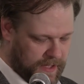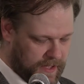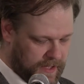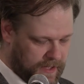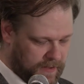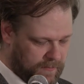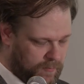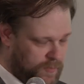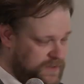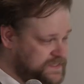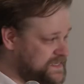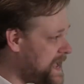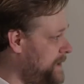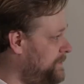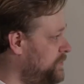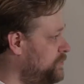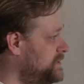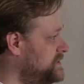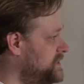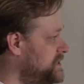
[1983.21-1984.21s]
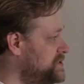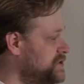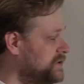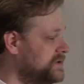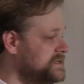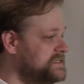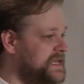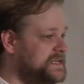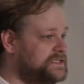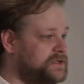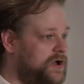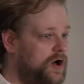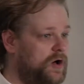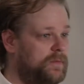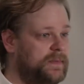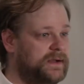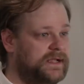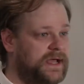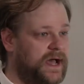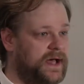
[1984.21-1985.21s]
Um, what's happened with digital is that's
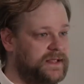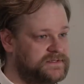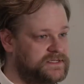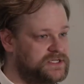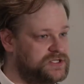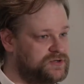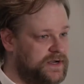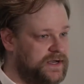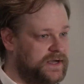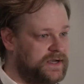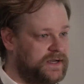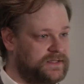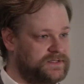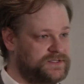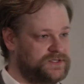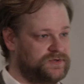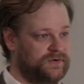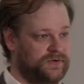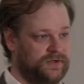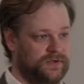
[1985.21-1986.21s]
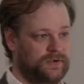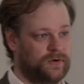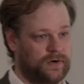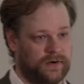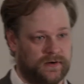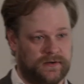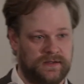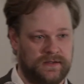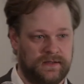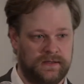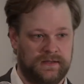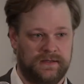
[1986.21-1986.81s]
all been concentrated into New York